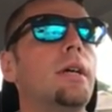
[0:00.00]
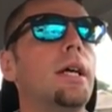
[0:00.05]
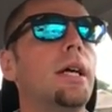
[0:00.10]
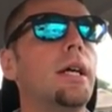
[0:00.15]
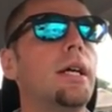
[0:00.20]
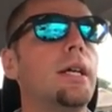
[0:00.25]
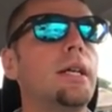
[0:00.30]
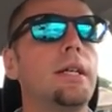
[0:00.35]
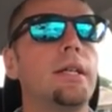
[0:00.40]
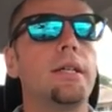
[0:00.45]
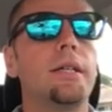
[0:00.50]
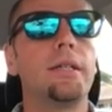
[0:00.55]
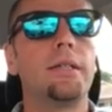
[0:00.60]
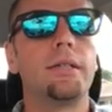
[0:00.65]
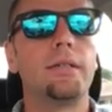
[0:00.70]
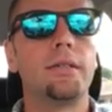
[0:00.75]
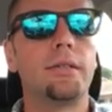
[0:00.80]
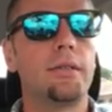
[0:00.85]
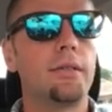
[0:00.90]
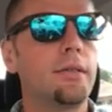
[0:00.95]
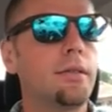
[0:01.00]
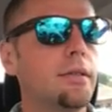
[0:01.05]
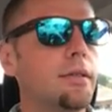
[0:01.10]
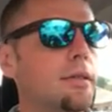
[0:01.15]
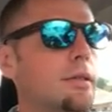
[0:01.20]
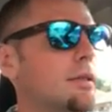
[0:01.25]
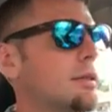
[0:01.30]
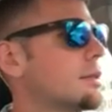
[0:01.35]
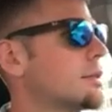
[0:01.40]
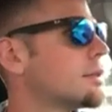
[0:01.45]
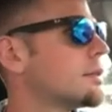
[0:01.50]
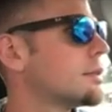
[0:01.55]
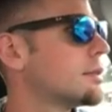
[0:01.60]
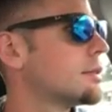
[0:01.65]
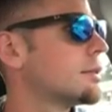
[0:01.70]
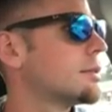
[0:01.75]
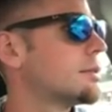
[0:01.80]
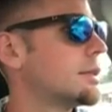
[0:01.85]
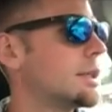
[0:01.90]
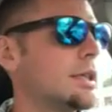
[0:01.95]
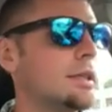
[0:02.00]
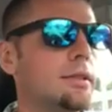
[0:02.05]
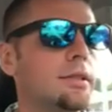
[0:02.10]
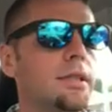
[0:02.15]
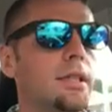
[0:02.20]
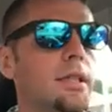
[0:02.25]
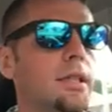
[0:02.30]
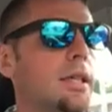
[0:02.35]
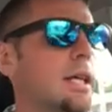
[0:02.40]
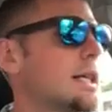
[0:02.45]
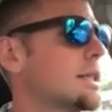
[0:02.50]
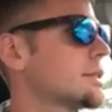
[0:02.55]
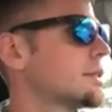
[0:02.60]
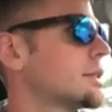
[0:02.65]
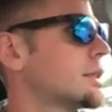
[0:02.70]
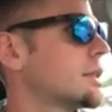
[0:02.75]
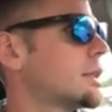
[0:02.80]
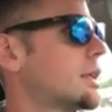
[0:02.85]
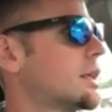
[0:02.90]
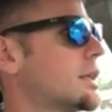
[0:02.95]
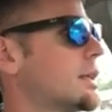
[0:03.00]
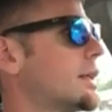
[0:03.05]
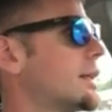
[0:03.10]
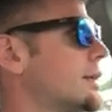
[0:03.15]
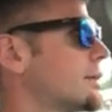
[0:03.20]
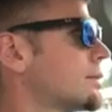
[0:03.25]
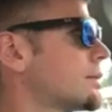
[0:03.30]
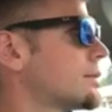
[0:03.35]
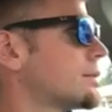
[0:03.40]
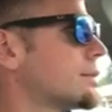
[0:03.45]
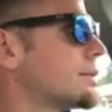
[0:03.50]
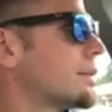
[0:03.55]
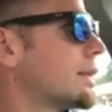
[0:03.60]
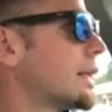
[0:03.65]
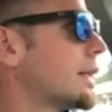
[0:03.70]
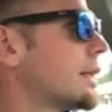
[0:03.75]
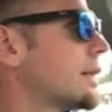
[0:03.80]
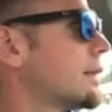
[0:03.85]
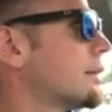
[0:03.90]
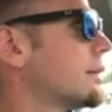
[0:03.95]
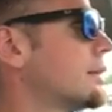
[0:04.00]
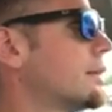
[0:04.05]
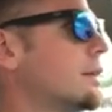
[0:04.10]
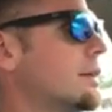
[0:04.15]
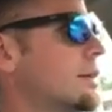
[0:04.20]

And there's uh, actually a lot of answers to that.